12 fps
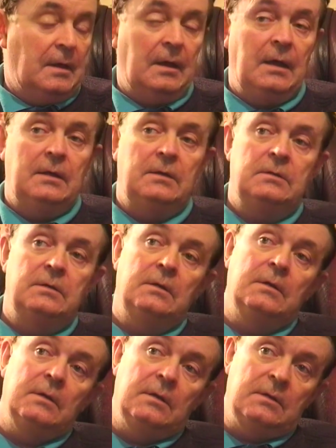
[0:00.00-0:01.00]
And
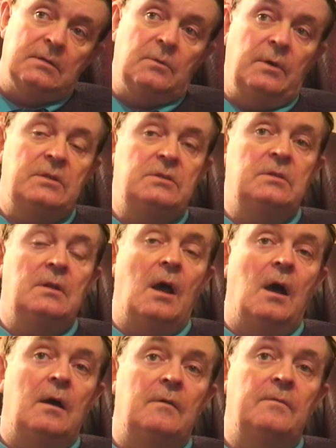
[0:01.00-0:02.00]
it's a question
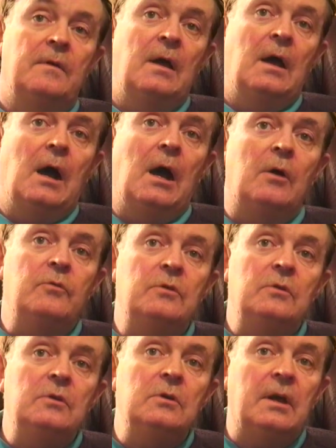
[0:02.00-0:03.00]
of how
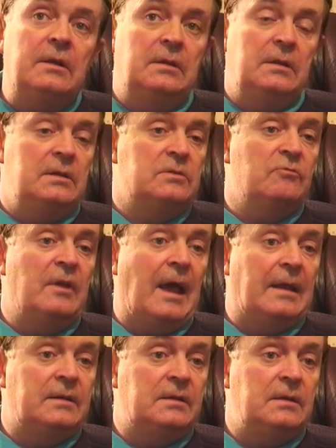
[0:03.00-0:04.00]
you look at these
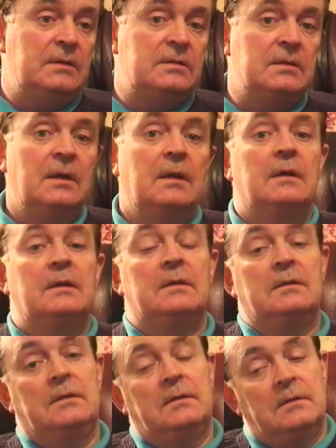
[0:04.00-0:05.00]
realities
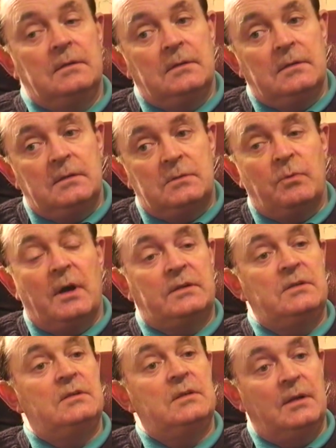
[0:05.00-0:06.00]
is
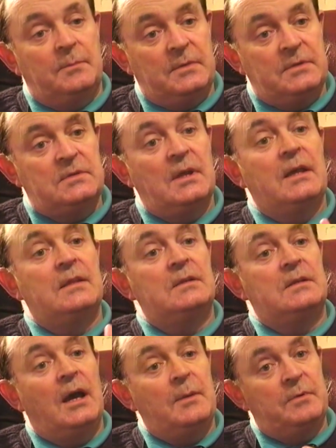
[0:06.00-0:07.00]
what determines the
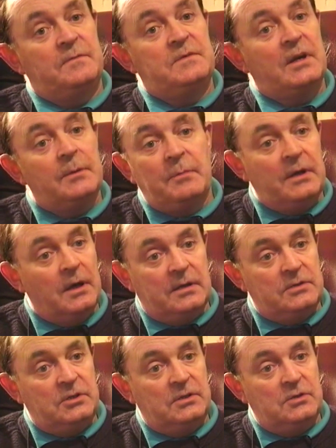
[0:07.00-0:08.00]
type of
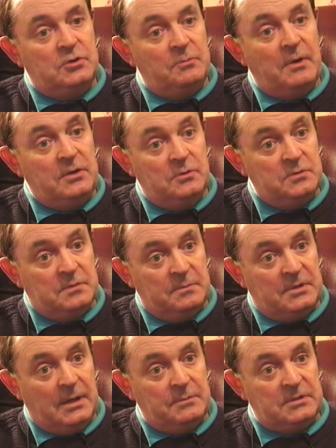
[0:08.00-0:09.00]
terminology that you may use from
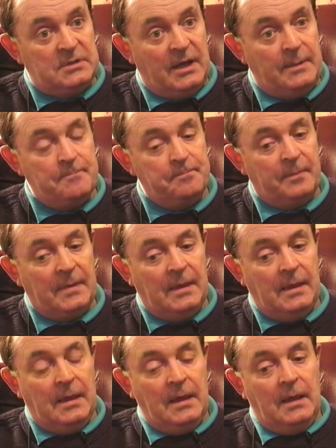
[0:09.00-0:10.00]
time to time.
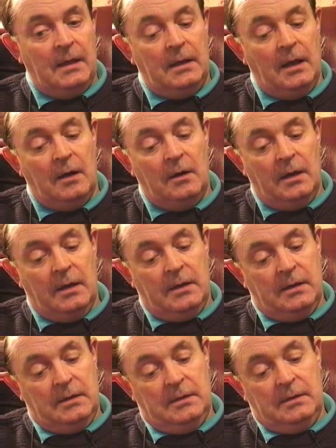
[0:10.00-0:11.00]
Now,
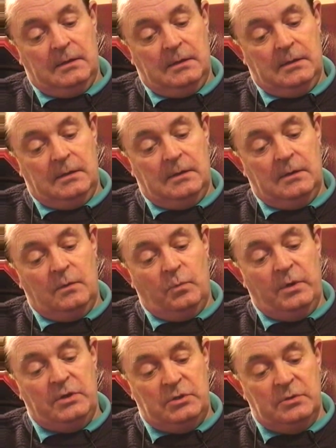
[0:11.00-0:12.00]

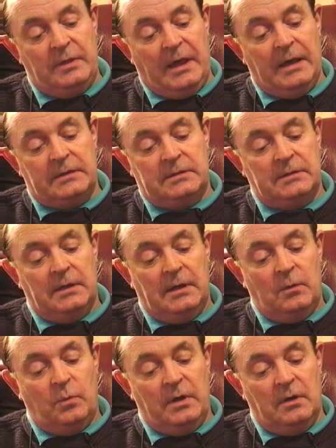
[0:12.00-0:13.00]
we do that.
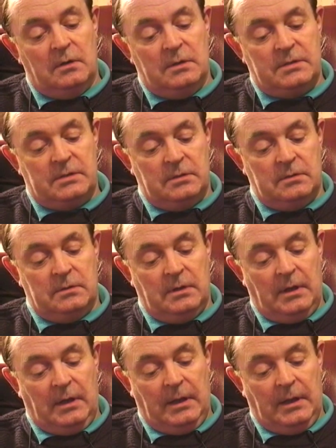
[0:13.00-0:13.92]
We also,